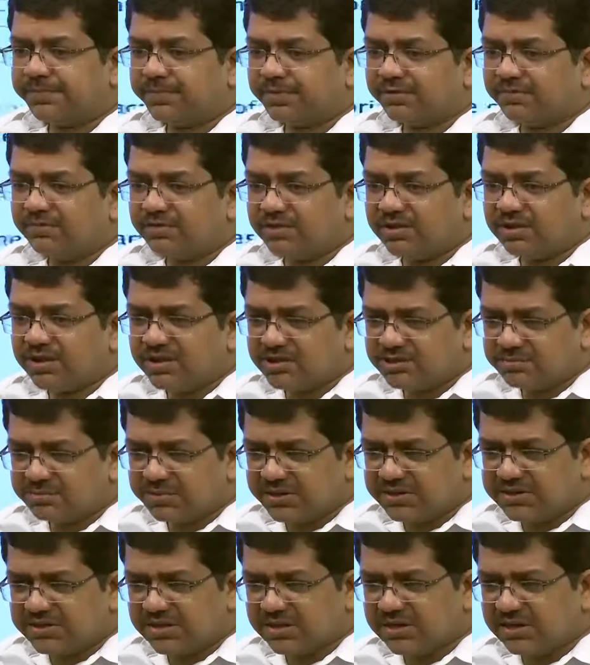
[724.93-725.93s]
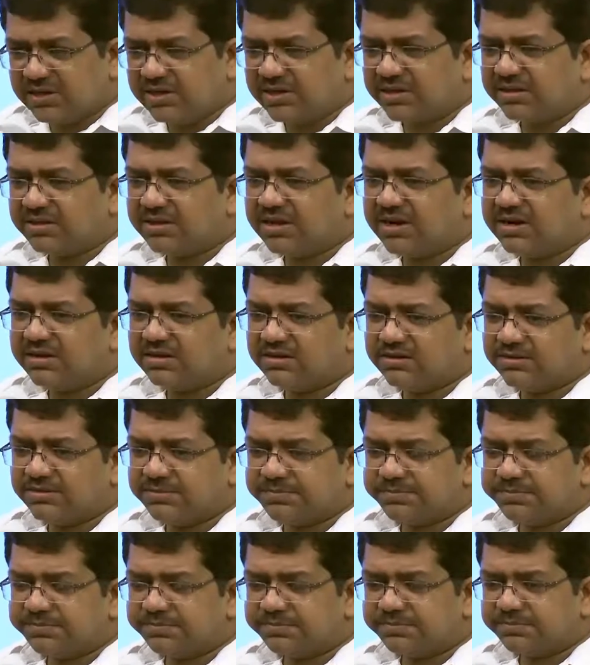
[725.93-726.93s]
with this basically that
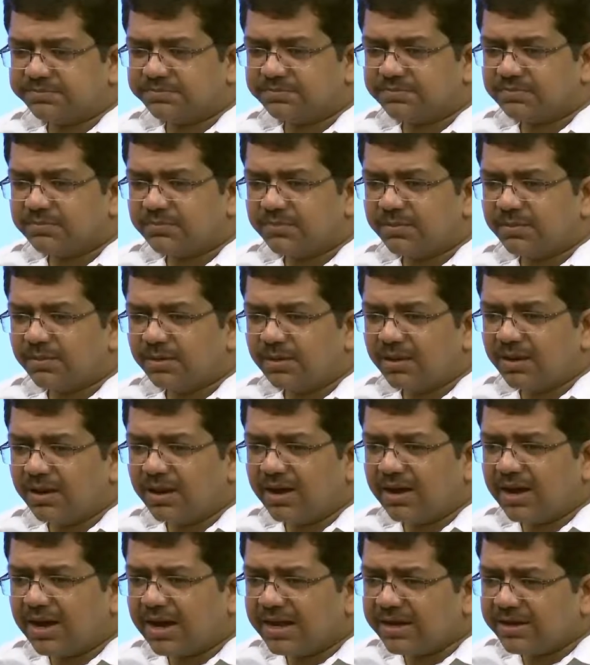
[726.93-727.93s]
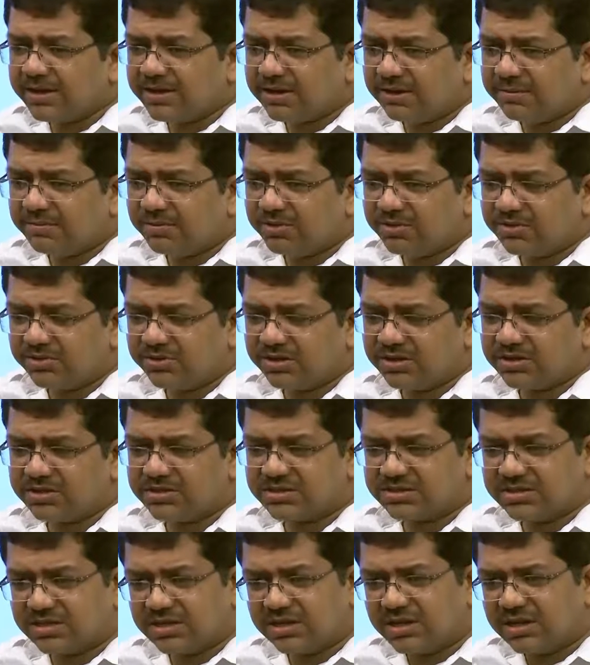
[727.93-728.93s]
I come on
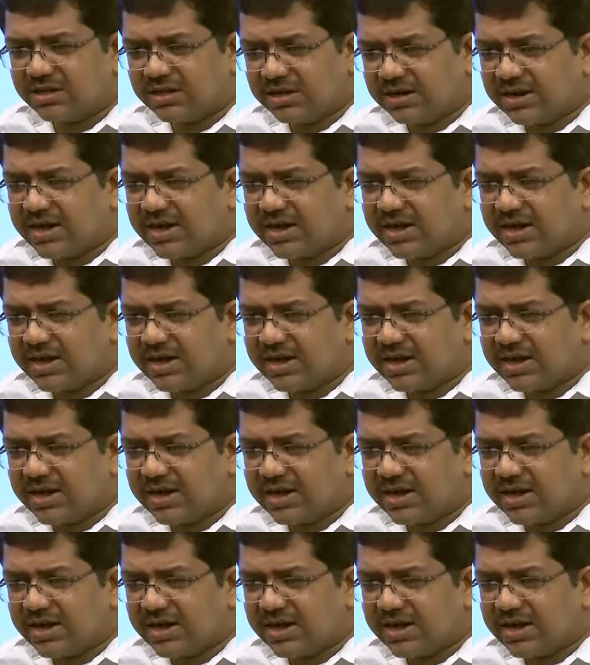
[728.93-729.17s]
the